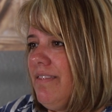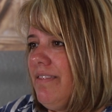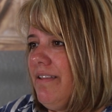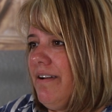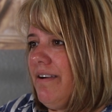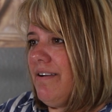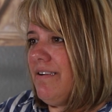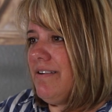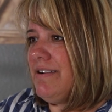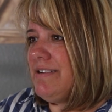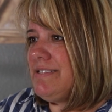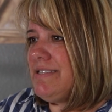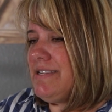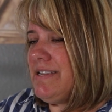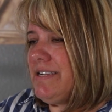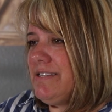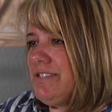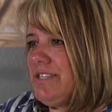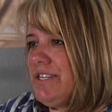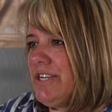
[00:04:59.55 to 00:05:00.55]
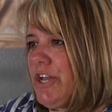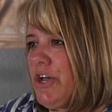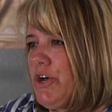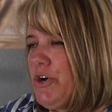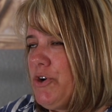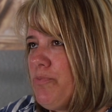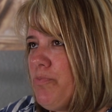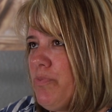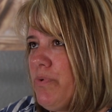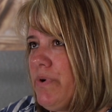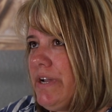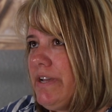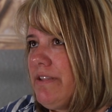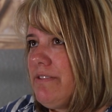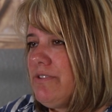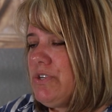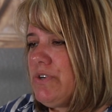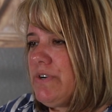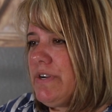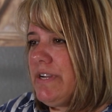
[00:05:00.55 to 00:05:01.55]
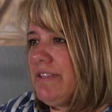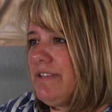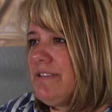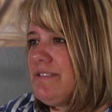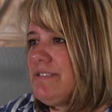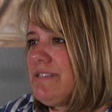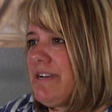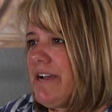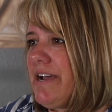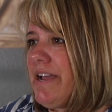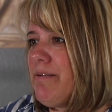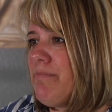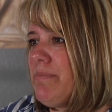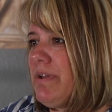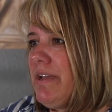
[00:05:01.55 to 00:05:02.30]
The hardest thing to cope with during this time